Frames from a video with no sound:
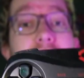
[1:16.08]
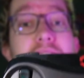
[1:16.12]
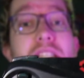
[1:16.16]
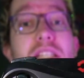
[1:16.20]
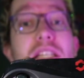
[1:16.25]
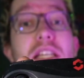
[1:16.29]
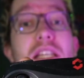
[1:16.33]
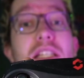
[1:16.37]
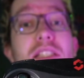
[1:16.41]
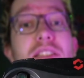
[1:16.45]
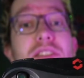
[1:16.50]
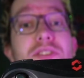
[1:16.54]

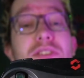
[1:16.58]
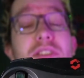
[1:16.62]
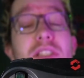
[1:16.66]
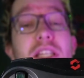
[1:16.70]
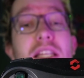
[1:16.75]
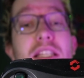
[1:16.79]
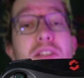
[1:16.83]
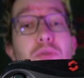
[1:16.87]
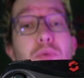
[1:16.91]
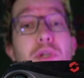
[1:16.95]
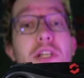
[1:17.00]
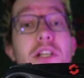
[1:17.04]

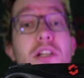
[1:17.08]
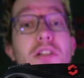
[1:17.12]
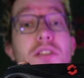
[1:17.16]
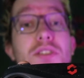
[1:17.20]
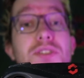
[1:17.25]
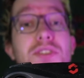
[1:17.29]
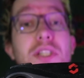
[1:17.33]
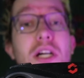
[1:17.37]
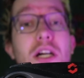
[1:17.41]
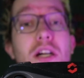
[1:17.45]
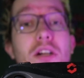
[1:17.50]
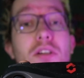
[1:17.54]
the triggers
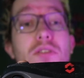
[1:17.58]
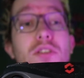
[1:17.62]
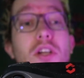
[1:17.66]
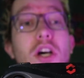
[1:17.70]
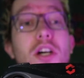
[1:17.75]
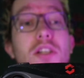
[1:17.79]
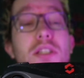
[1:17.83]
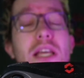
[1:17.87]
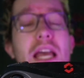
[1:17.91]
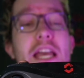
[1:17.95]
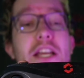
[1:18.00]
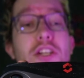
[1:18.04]
are
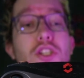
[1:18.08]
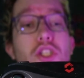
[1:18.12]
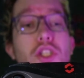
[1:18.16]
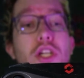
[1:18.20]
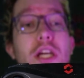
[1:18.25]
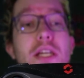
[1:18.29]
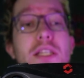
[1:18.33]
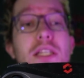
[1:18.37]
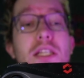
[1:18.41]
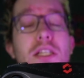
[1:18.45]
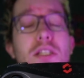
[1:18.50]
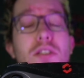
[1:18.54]
not
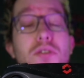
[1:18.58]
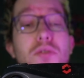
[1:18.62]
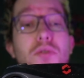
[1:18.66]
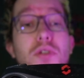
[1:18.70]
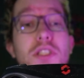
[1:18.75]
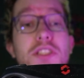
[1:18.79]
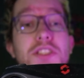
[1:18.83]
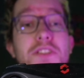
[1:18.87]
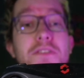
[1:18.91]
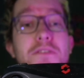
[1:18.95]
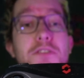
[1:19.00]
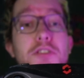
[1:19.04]
actuating to
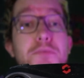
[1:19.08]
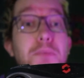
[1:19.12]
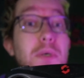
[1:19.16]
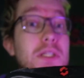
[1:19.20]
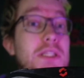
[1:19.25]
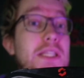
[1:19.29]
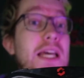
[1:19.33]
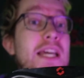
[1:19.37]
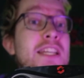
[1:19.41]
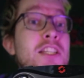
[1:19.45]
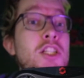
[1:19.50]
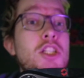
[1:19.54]
its full
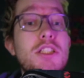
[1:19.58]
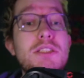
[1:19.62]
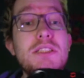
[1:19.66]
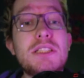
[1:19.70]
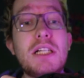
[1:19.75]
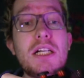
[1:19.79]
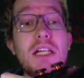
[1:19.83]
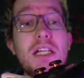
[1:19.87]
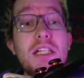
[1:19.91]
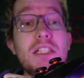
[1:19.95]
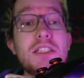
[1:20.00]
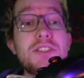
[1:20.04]

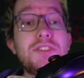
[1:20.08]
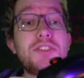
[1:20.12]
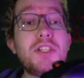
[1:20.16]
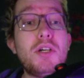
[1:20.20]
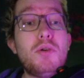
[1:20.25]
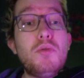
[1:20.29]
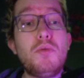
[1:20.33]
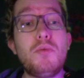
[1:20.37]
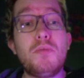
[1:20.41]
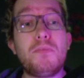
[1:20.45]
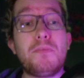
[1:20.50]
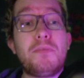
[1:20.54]
potential,
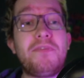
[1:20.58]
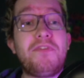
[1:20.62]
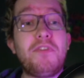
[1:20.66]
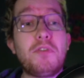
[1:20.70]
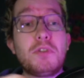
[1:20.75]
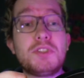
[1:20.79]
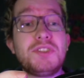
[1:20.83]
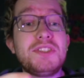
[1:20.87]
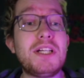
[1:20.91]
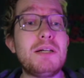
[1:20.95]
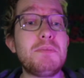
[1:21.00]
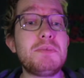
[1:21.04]
so
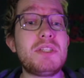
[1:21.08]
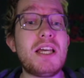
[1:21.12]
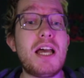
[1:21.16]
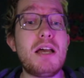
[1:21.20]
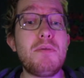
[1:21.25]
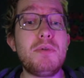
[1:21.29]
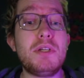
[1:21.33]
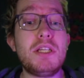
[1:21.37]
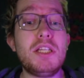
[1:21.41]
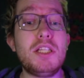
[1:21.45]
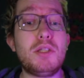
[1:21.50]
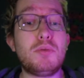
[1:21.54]
for some
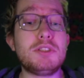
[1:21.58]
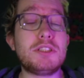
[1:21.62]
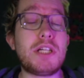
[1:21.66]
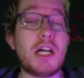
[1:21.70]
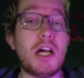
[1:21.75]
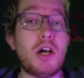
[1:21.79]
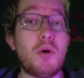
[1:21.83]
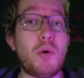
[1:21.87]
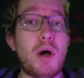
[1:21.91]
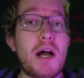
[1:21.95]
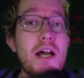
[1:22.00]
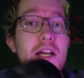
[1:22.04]
time it will
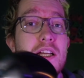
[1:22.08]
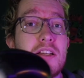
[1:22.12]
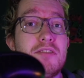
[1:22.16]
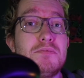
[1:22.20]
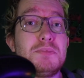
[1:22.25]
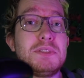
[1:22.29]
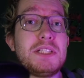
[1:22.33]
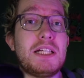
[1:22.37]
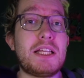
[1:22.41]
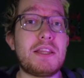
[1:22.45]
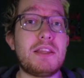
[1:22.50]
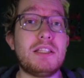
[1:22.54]
go. I have
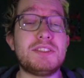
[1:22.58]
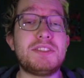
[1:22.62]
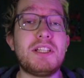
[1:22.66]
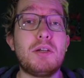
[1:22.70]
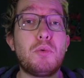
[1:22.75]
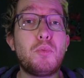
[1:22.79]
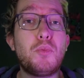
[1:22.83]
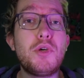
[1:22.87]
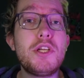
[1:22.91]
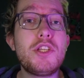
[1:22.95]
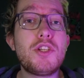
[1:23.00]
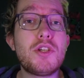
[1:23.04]
played the
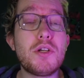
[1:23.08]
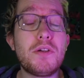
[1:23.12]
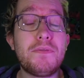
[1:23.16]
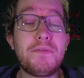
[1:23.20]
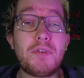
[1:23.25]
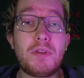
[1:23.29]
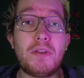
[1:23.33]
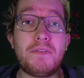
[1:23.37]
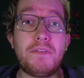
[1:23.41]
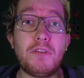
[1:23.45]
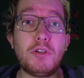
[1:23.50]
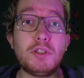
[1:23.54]
same Witcher for
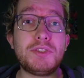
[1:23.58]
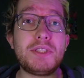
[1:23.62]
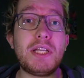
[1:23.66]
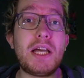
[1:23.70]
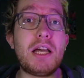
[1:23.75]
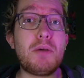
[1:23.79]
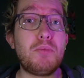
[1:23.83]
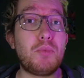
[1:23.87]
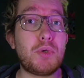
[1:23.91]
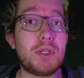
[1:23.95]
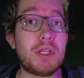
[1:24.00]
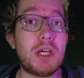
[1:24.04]
the first
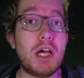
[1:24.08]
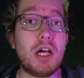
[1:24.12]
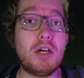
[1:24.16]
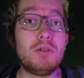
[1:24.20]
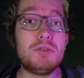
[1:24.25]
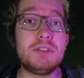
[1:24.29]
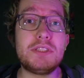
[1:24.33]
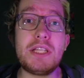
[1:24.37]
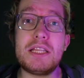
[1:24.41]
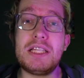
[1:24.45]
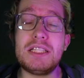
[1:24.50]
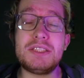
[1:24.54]
time with
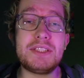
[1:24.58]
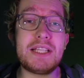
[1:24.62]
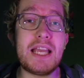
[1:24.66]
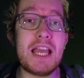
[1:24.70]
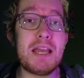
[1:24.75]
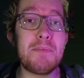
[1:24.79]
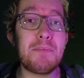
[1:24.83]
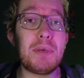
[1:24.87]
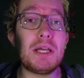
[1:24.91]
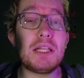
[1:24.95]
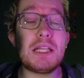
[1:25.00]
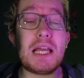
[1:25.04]
only this
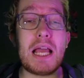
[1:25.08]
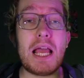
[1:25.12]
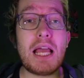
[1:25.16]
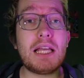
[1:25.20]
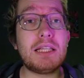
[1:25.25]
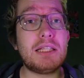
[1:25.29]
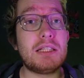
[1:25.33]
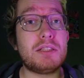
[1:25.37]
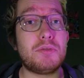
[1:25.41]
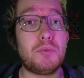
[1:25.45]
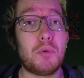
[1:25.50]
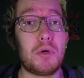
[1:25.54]
gamepad
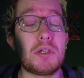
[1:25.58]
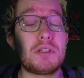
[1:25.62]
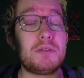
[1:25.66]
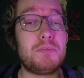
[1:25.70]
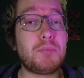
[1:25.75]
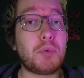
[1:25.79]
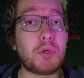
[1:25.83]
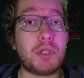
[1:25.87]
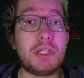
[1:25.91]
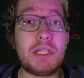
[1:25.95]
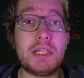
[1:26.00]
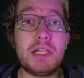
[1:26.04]
and it worked
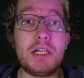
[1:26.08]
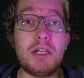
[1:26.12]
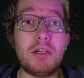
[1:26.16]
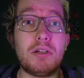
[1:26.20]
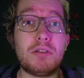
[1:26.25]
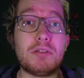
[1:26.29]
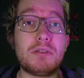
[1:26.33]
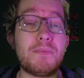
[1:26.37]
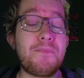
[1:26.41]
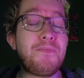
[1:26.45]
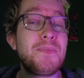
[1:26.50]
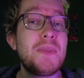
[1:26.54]
pretty good.